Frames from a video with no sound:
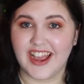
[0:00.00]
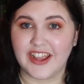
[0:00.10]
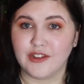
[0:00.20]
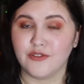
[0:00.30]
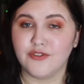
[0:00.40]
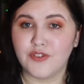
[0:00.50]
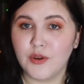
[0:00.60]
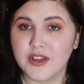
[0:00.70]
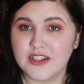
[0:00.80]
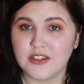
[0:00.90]
I can
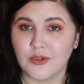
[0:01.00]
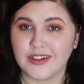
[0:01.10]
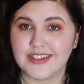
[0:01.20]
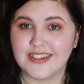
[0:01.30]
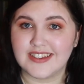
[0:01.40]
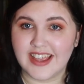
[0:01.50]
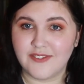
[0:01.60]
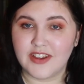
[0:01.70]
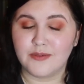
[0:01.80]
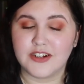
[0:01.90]
focus on saving,